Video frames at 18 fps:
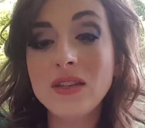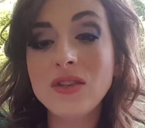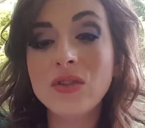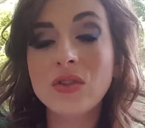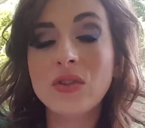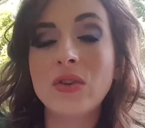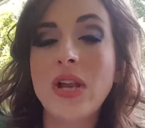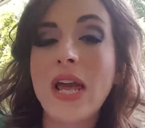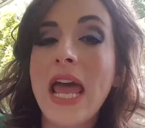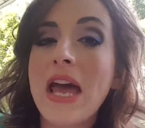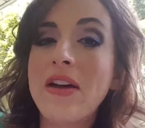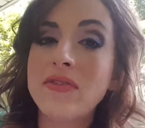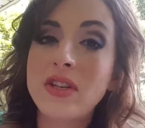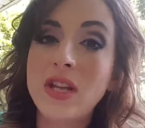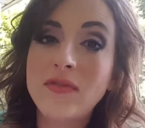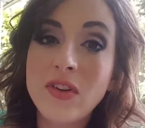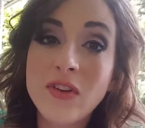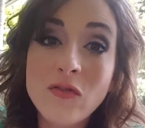you're going to have
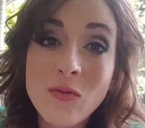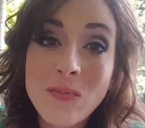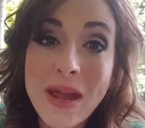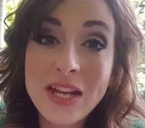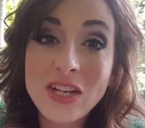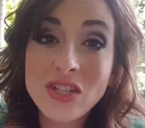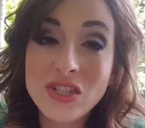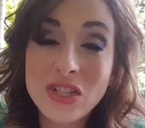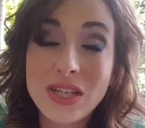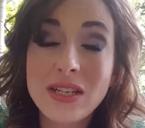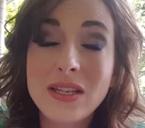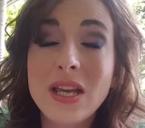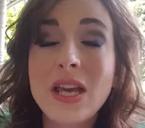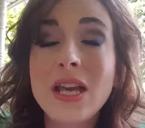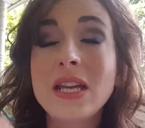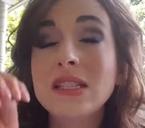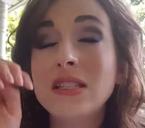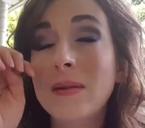enough information
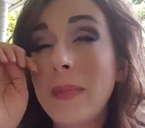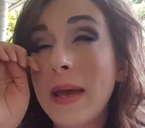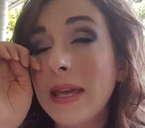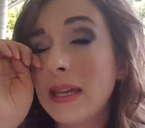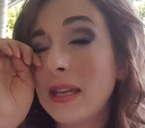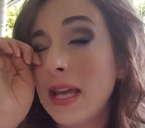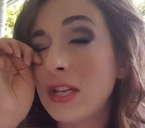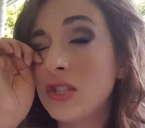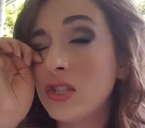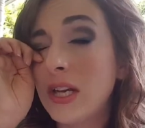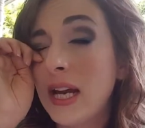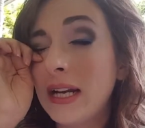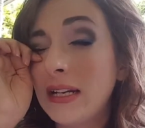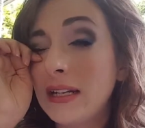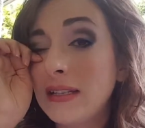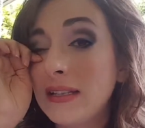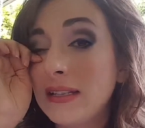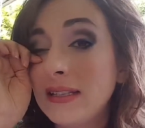to make an
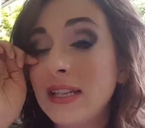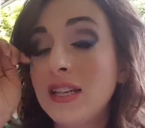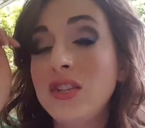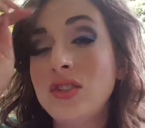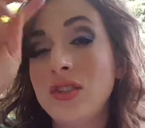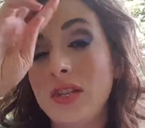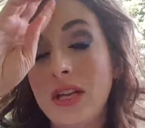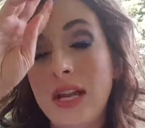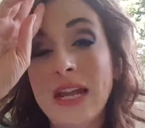educated decision,